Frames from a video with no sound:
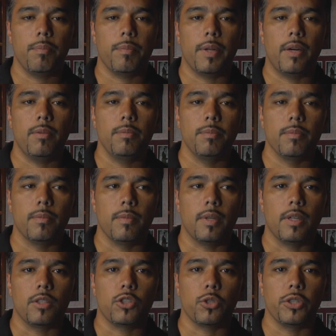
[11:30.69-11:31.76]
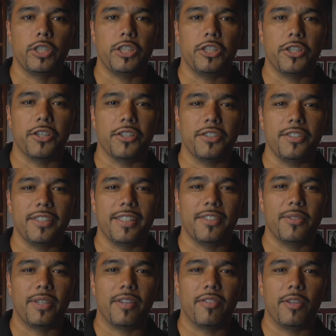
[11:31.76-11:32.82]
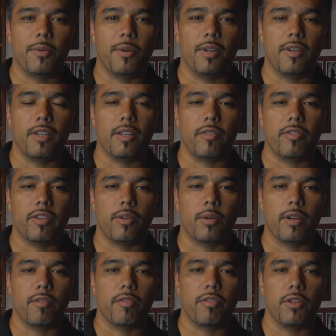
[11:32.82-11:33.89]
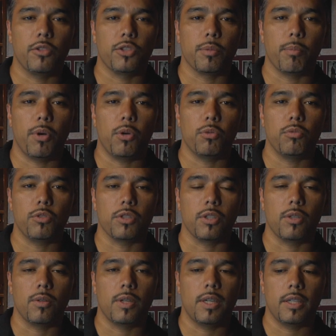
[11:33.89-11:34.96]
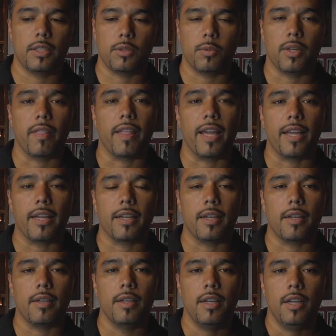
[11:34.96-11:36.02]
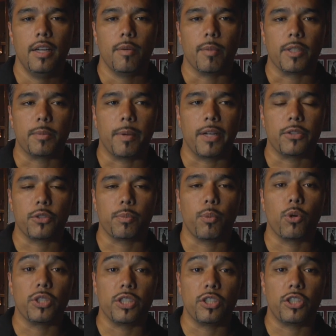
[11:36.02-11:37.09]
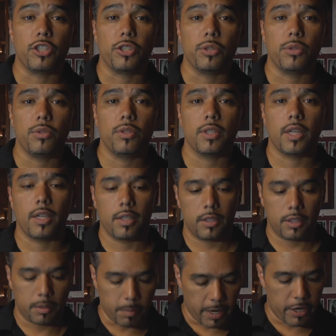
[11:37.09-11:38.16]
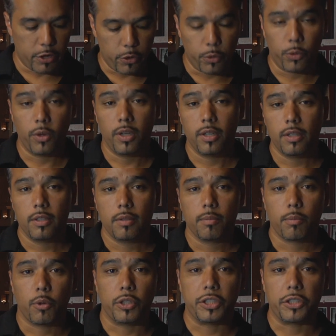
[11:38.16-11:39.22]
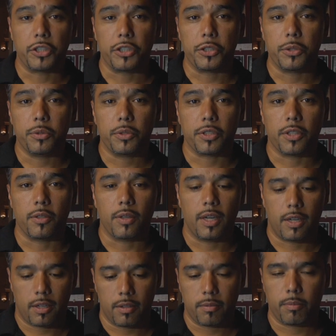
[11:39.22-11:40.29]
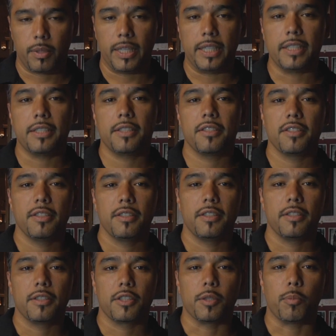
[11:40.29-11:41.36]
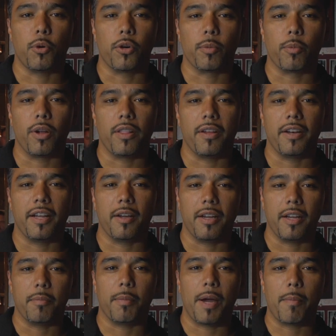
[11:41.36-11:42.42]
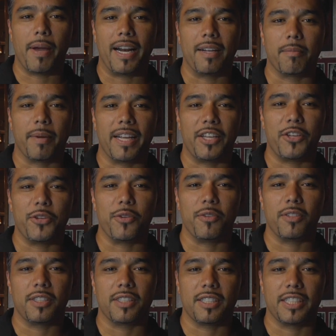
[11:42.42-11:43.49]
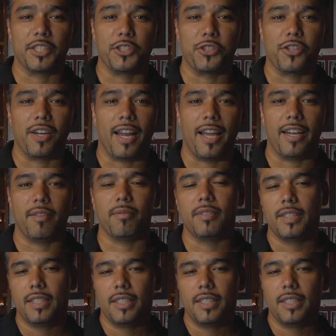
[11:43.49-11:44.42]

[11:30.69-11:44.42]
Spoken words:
You know, choice is yours. You know, whatever you want, you feel, whatever floats your boat. So I just want to thank my sponsors, Poison Cues. This is my new Poison Cue. So please support a brother and buy my cue. It's a signature line.